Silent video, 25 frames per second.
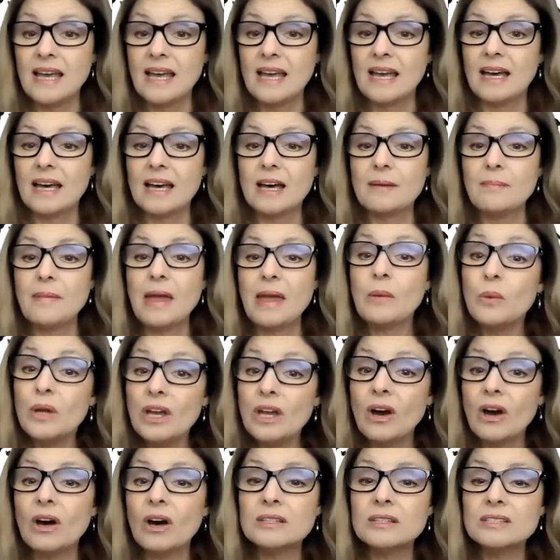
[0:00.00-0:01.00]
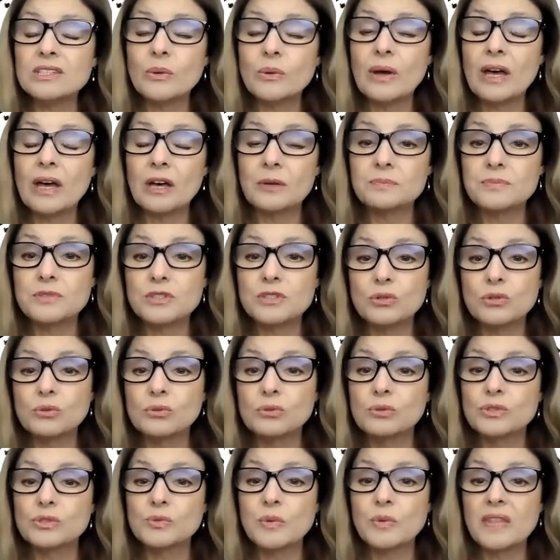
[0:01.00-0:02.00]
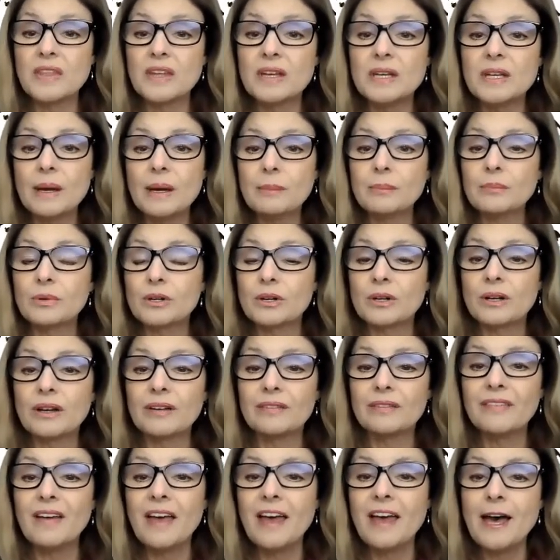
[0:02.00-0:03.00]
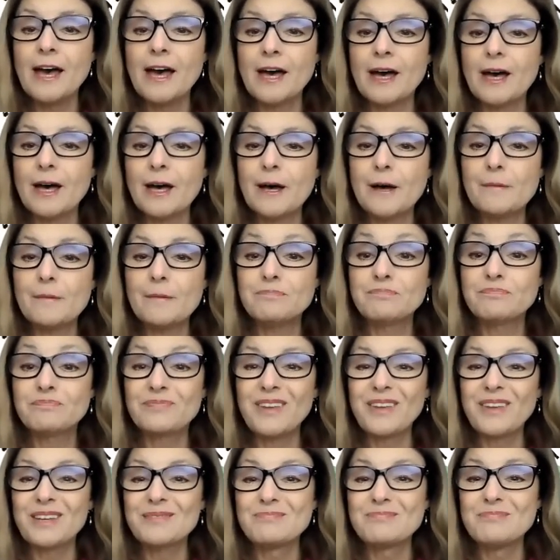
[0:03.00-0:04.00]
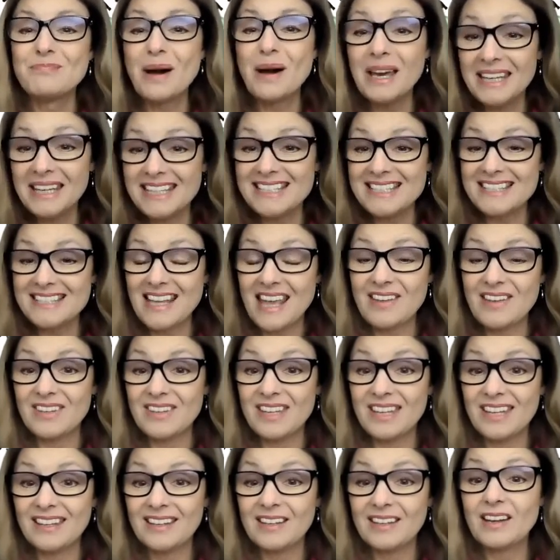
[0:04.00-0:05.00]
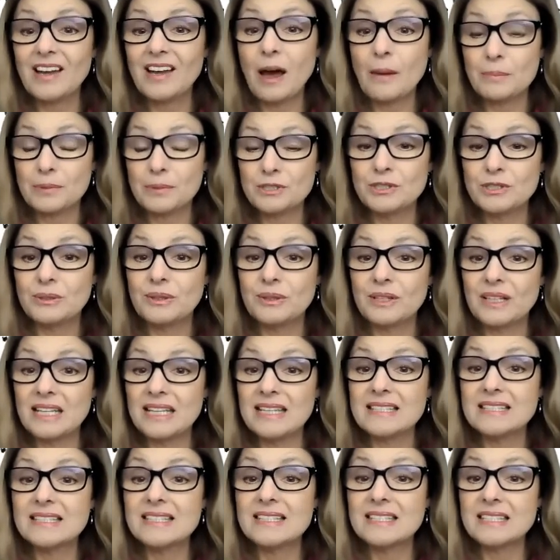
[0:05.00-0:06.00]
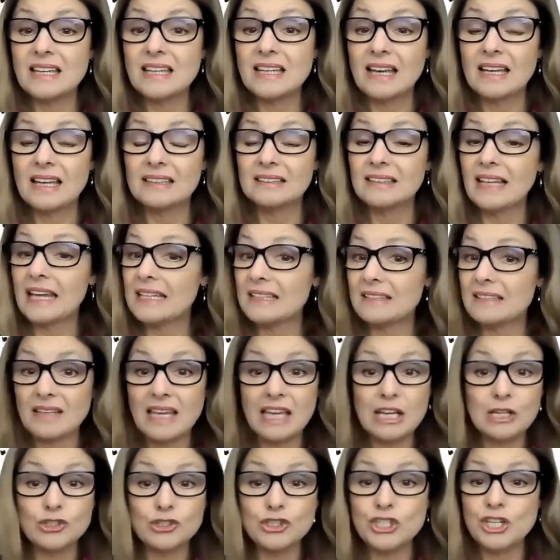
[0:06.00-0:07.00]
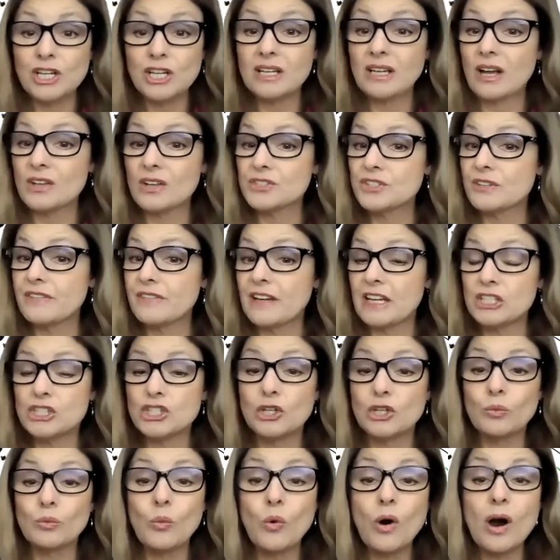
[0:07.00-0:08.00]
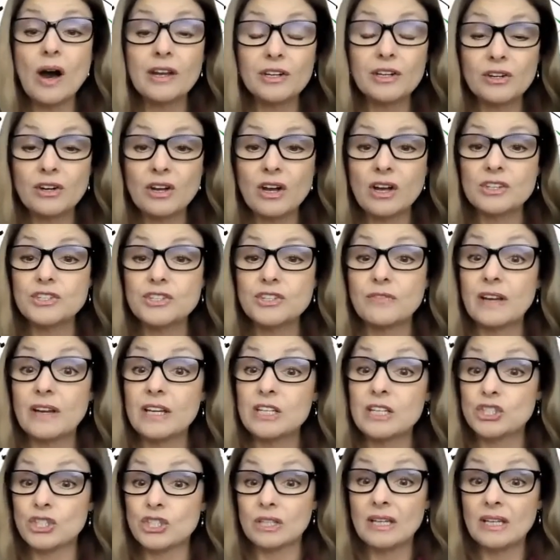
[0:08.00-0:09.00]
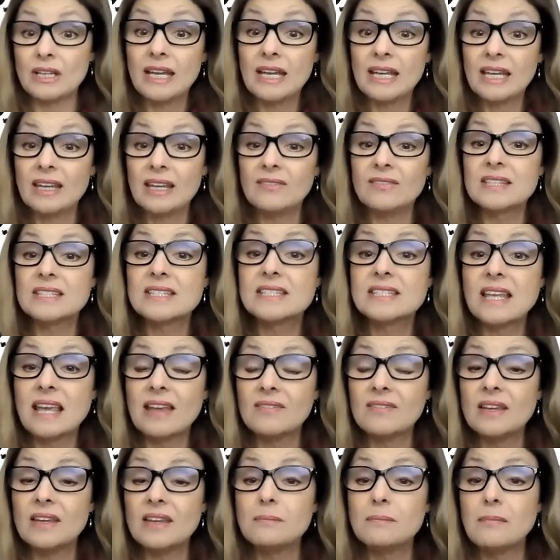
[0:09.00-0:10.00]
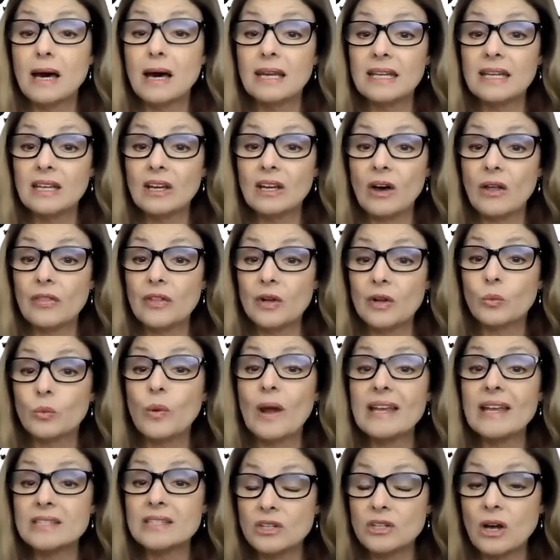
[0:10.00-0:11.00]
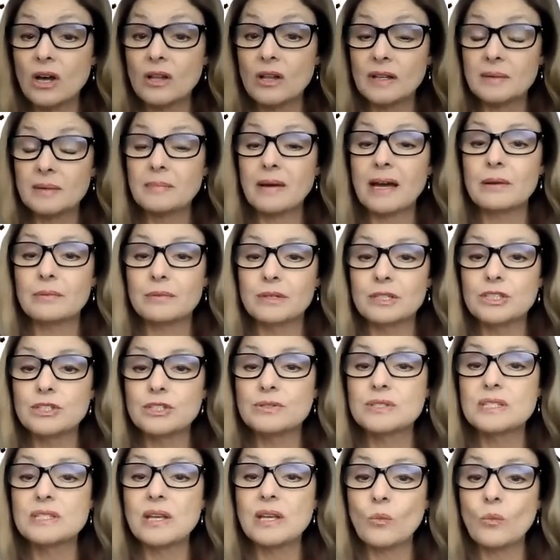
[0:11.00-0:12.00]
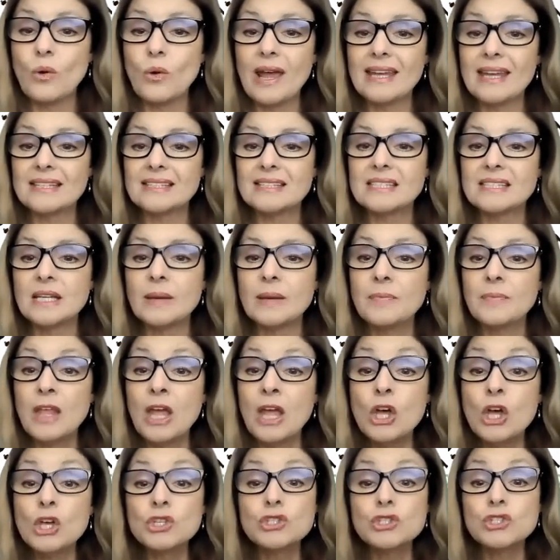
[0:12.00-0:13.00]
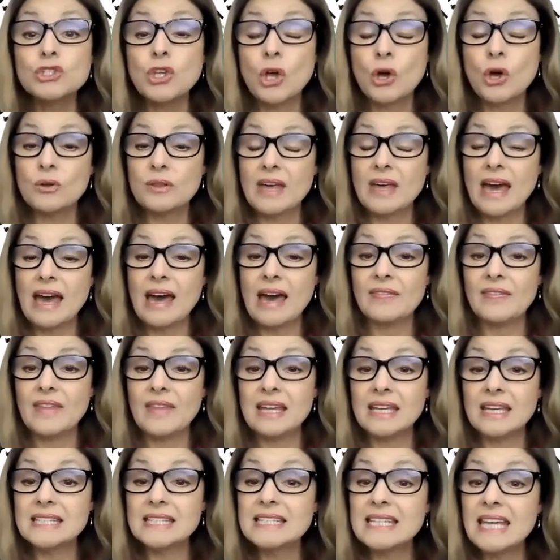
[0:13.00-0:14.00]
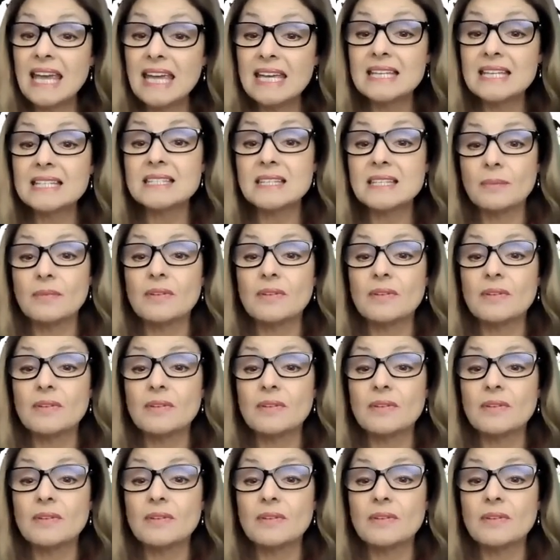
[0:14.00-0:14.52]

Um, and we also help schools with a number of um, money saving opportunities uh, like energy conservation, water conservation, even saving money on their waste hauling by reducing waste so that they can take some